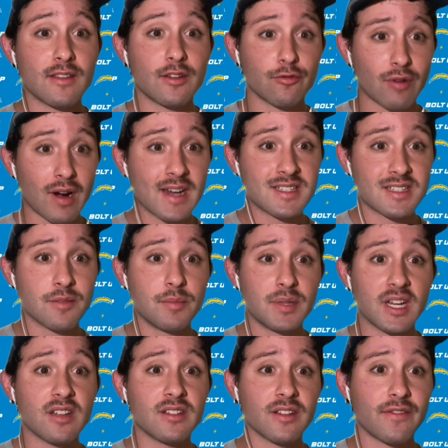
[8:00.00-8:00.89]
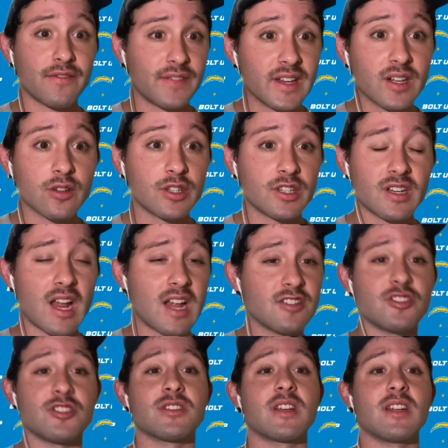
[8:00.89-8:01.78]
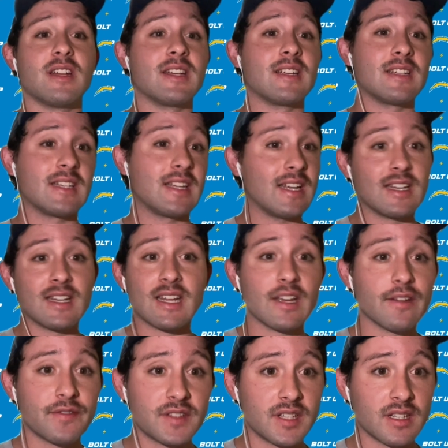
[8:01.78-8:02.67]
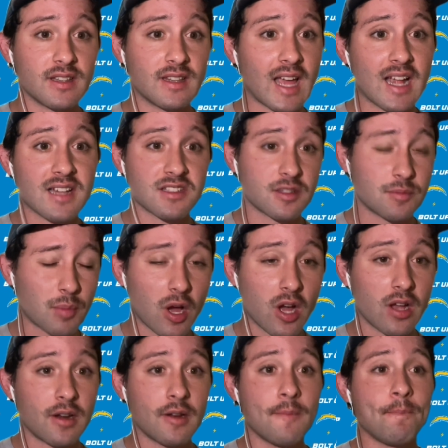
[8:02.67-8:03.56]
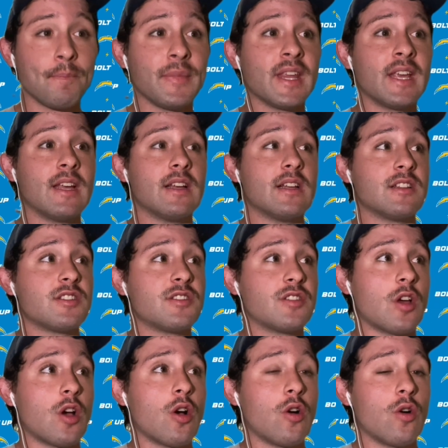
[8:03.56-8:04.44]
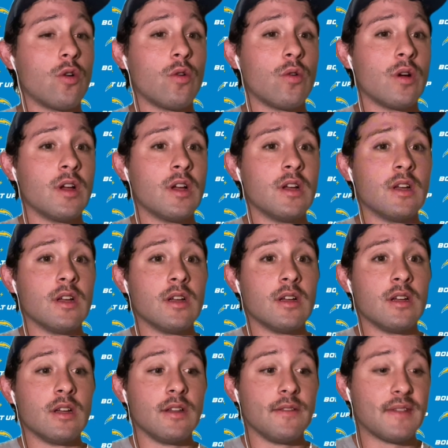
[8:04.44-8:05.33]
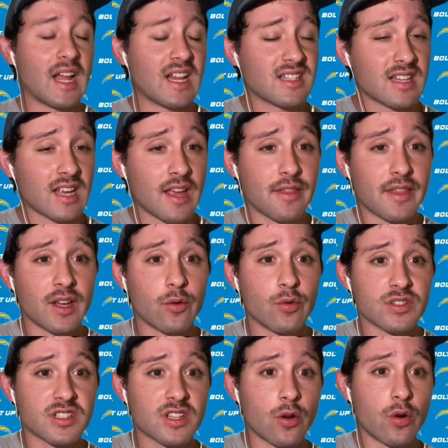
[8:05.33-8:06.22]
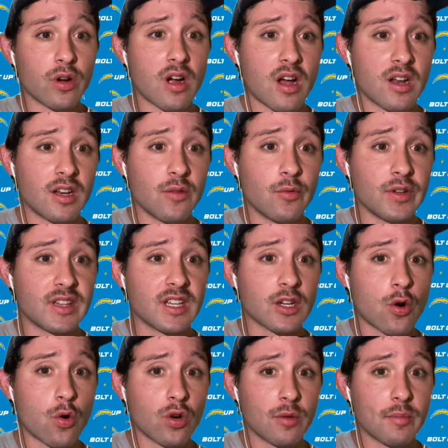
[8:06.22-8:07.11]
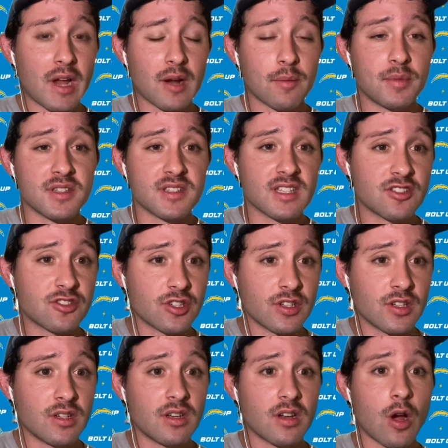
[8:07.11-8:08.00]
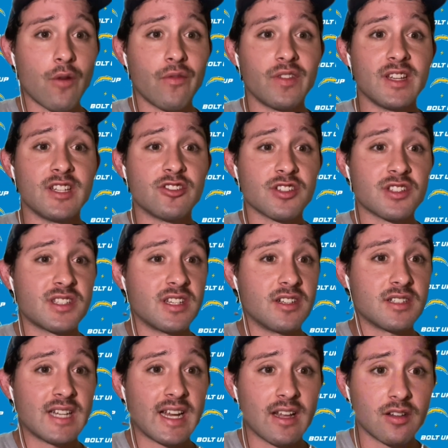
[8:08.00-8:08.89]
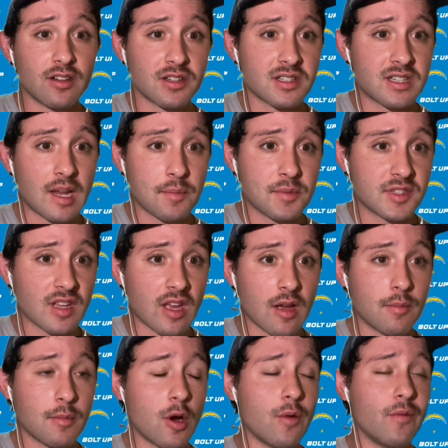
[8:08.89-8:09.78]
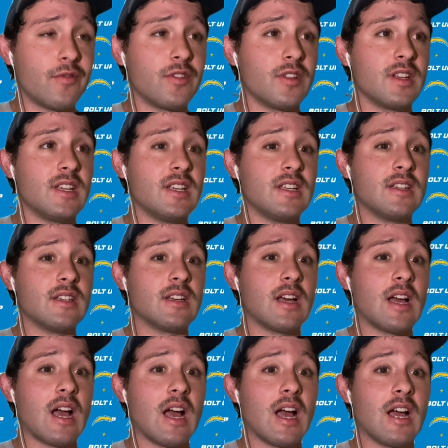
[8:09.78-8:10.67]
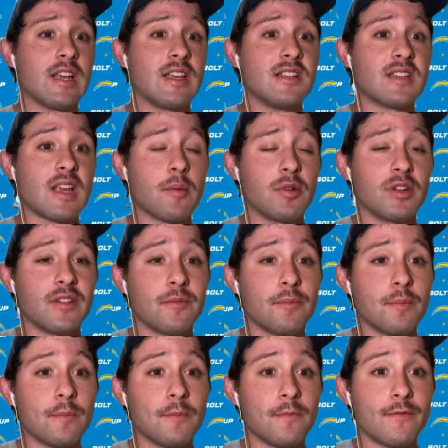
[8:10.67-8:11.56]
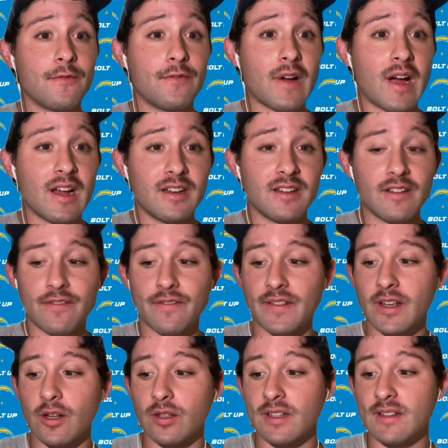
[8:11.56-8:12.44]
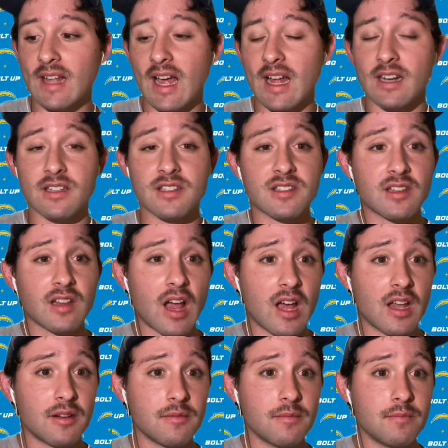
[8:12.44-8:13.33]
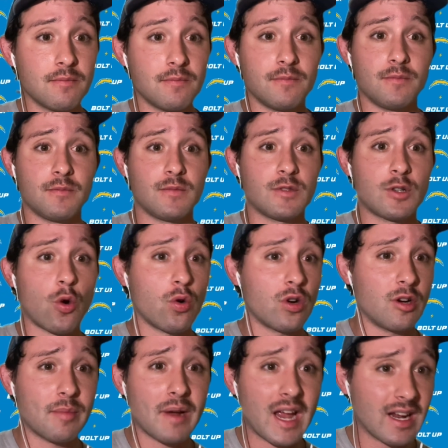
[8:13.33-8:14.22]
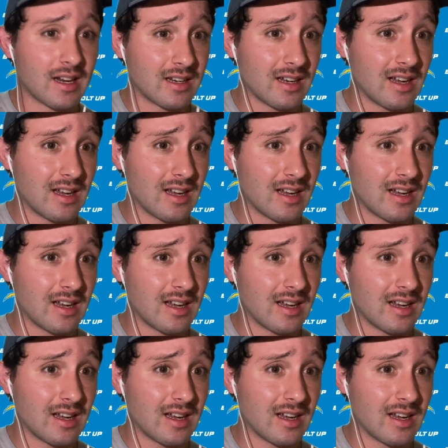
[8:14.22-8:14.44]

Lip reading: the right to be on the field. You're not just going to get gifted that spot. So that's, I think, what's going on with the cornerback position. Hopefully Jasir Taylor steps up. Hopefully he's able to find the field in that slot cornerback